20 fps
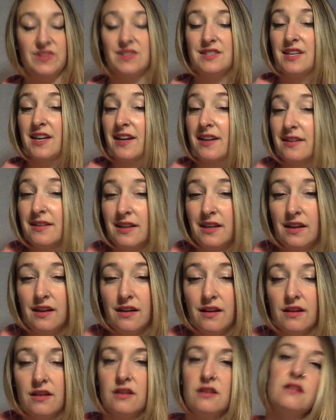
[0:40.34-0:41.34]

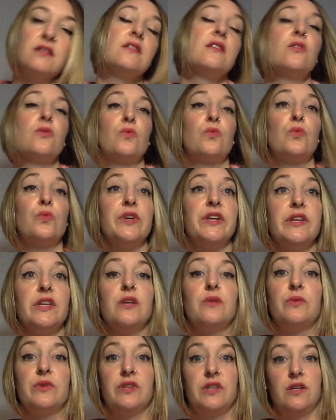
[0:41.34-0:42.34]
technique
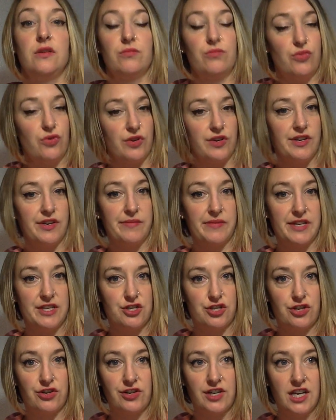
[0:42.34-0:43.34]
really, really important in my
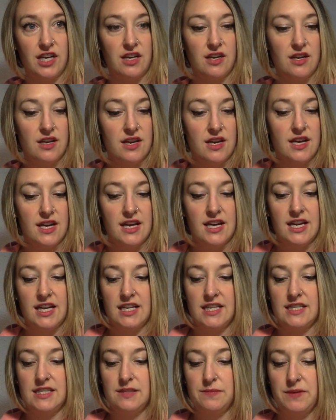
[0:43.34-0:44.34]
journey
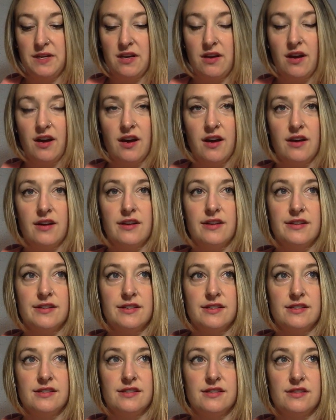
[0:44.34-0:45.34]
is
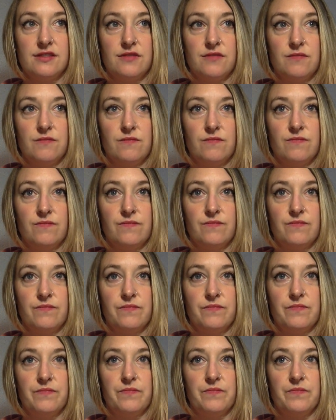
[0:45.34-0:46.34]
because
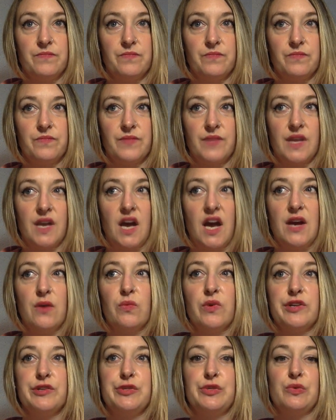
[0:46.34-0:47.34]
I
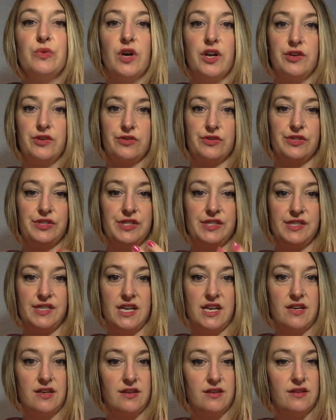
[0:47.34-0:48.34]
want to
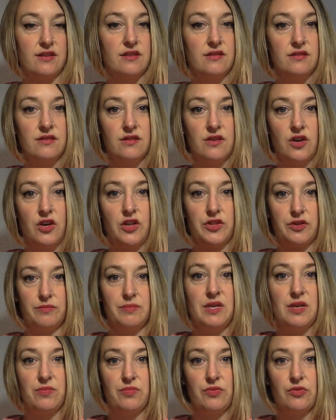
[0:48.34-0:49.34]
understand other
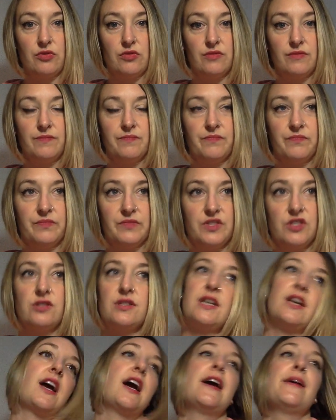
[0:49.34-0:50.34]
people. Just
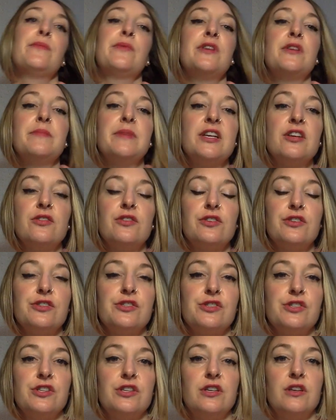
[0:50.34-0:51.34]
like I want to be
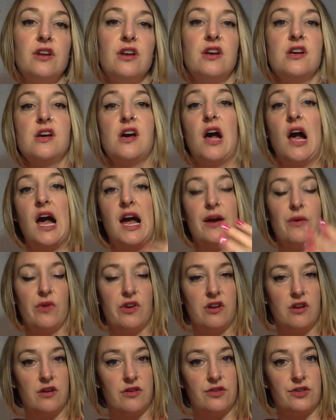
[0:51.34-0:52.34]
understood, I
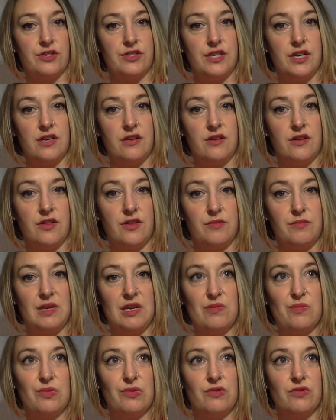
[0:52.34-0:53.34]
want to understand other
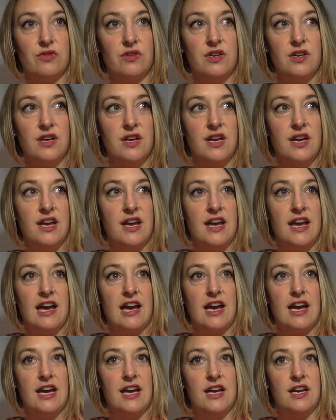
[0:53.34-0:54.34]
people.
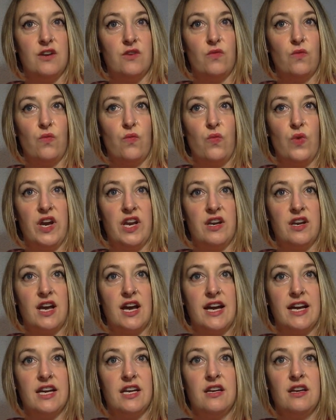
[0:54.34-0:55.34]
And when
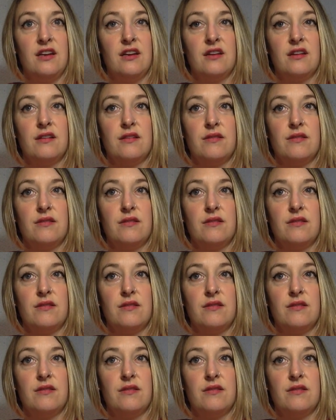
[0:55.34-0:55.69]
I